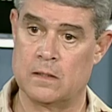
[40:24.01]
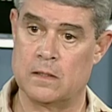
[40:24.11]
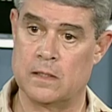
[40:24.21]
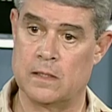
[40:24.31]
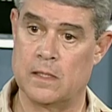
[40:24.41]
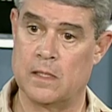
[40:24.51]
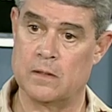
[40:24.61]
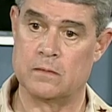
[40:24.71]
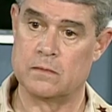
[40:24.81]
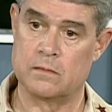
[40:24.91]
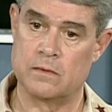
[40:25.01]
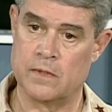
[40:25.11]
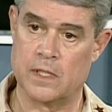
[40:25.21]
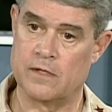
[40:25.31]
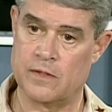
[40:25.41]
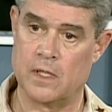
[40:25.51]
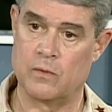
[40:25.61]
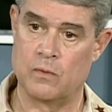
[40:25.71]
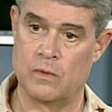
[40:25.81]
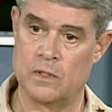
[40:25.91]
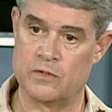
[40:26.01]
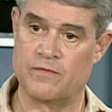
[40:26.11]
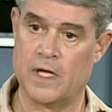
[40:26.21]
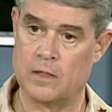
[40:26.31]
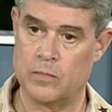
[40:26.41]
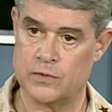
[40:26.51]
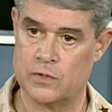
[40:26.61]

that I think is available